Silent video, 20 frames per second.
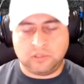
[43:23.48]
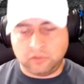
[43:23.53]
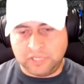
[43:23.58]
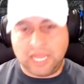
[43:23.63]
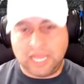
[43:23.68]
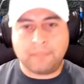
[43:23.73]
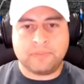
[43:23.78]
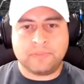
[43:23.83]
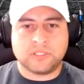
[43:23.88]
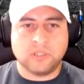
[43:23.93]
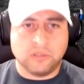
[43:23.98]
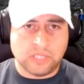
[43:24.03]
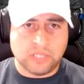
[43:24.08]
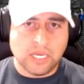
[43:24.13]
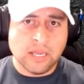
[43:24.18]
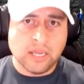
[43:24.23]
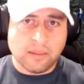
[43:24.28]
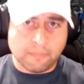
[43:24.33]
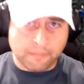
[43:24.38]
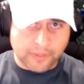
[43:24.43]
episodes,
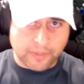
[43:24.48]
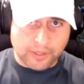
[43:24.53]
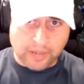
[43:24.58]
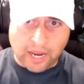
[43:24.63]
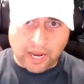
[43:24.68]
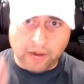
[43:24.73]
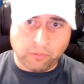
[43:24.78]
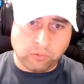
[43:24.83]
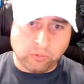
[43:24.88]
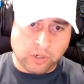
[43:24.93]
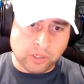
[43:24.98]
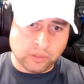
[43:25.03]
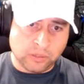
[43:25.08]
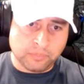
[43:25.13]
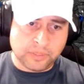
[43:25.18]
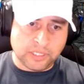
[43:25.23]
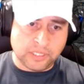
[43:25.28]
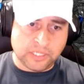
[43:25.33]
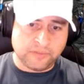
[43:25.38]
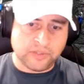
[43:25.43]
but I will
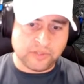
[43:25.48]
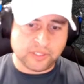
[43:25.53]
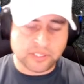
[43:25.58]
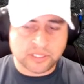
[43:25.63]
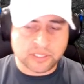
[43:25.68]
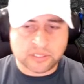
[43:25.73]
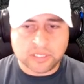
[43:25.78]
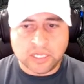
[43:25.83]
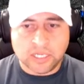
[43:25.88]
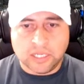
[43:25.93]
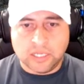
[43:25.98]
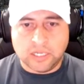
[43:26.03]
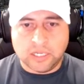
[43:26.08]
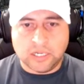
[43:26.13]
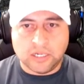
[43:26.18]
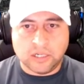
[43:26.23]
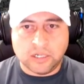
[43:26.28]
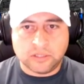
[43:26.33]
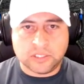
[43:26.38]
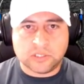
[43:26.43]
be leaving this
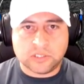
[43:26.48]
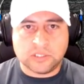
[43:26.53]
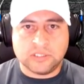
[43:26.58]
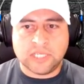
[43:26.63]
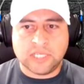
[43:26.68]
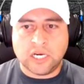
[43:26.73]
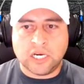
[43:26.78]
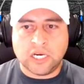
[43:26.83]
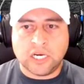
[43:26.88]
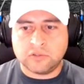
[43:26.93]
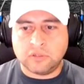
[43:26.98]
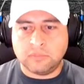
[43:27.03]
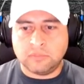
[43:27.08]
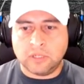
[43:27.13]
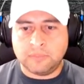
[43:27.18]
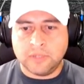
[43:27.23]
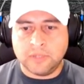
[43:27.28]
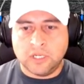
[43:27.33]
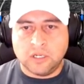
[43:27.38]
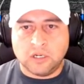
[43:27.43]
entire stream
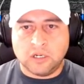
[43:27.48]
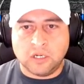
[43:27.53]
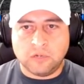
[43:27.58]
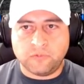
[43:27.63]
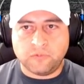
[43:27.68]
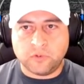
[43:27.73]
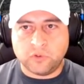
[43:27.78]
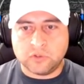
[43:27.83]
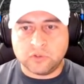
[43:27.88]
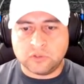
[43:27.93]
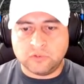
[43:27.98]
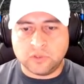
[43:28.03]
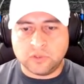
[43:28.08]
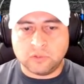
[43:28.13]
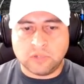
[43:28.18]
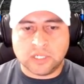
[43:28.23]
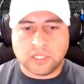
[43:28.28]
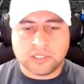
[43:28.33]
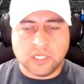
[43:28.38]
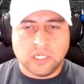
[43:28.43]
up for those of you to
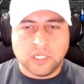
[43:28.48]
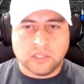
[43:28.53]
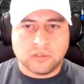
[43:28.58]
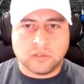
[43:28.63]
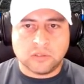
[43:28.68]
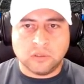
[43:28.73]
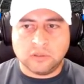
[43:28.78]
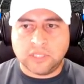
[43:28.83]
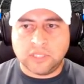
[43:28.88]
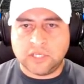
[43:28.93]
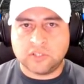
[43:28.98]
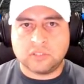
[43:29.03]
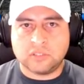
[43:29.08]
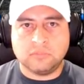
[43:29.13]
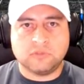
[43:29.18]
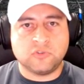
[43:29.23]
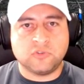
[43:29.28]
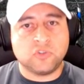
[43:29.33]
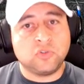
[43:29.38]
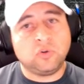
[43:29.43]
watch. So thank you so
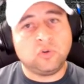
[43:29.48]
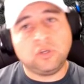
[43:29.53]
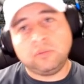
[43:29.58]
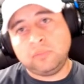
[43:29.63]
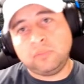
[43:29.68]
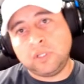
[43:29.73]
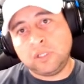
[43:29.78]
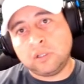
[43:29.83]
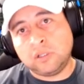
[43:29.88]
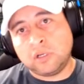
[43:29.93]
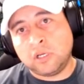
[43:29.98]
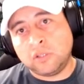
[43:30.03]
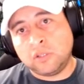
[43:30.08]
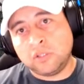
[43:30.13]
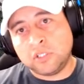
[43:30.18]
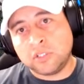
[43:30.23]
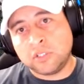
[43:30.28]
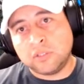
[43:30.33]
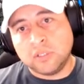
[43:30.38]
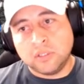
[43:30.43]
much for joining me on
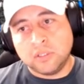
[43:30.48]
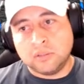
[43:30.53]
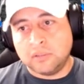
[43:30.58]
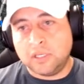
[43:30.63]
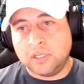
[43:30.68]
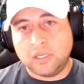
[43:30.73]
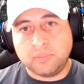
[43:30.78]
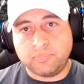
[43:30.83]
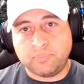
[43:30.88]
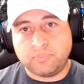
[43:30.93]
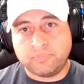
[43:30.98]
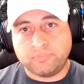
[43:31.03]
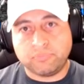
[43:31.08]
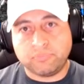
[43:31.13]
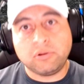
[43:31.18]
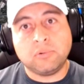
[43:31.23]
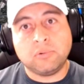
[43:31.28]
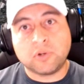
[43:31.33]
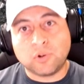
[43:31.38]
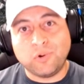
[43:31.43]
this
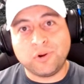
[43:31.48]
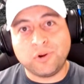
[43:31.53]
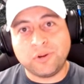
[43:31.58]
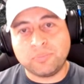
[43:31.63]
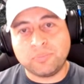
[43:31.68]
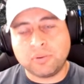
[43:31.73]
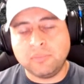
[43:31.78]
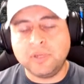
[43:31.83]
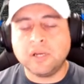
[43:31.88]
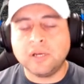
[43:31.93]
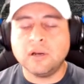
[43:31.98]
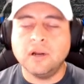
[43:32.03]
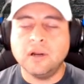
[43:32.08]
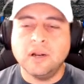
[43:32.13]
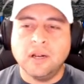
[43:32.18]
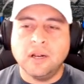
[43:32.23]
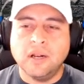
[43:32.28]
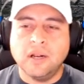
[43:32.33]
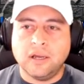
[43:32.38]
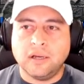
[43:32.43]
pre-recorded premiere.
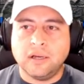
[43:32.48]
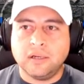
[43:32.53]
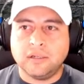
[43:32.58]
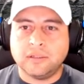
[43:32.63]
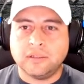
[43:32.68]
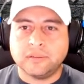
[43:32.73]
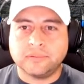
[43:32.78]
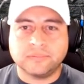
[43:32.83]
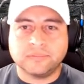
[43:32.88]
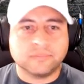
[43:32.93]
Sorry